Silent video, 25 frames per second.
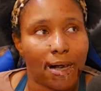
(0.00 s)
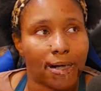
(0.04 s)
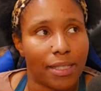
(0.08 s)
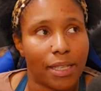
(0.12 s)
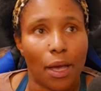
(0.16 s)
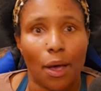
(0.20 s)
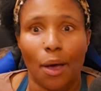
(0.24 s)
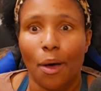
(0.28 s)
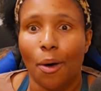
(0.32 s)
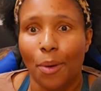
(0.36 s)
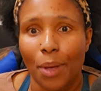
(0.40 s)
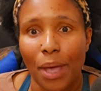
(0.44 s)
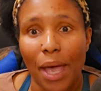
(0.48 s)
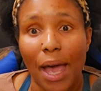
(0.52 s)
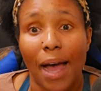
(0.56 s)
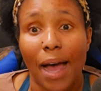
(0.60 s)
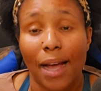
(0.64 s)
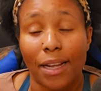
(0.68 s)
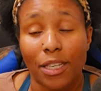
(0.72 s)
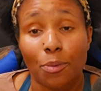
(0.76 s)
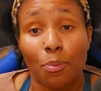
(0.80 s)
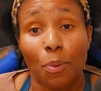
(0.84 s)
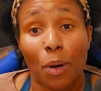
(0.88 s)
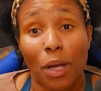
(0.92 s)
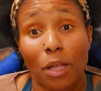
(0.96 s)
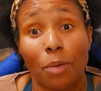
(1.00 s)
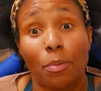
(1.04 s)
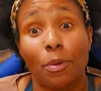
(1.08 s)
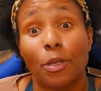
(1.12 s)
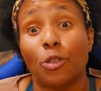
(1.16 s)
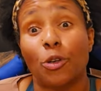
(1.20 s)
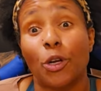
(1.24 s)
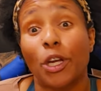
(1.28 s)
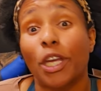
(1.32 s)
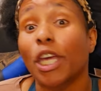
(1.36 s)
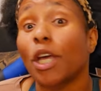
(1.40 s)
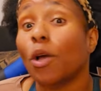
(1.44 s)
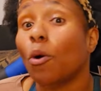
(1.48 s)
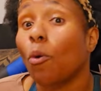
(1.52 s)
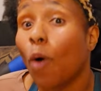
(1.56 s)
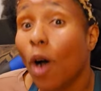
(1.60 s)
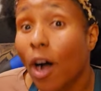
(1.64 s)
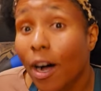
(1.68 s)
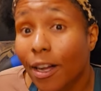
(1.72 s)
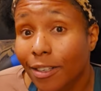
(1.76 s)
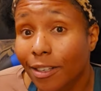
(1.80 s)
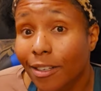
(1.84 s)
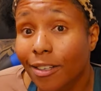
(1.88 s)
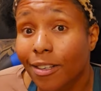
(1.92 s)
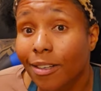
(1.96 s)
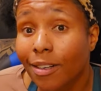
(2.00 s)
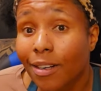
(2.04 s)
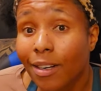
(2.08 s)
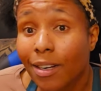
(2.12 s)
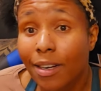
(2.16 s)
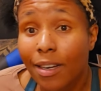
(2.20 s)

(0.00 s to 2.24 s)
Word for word: It's like, oh yeah, I should probably be drinking water.